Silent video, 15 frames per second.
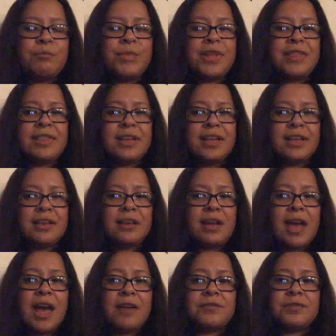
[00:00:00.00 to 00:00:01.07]
But then
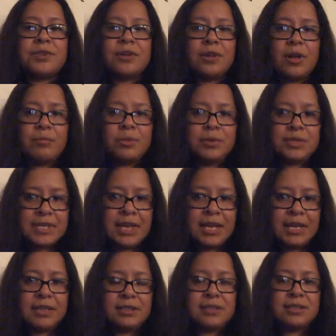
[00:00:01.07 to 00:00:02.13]
after a couple
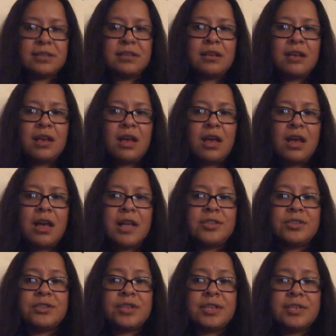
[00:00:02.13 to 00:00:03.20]
days, I
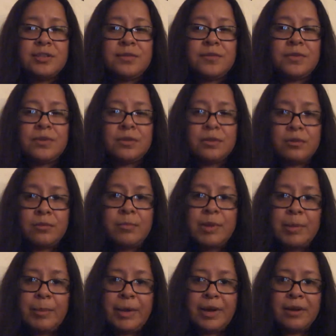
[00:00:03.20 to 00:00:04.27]
started to feel a little
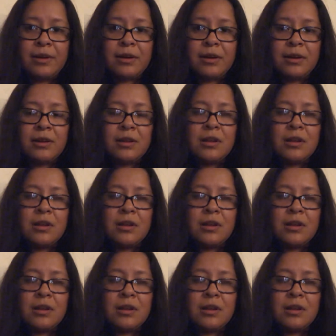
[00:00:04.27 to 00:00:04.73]
bit better.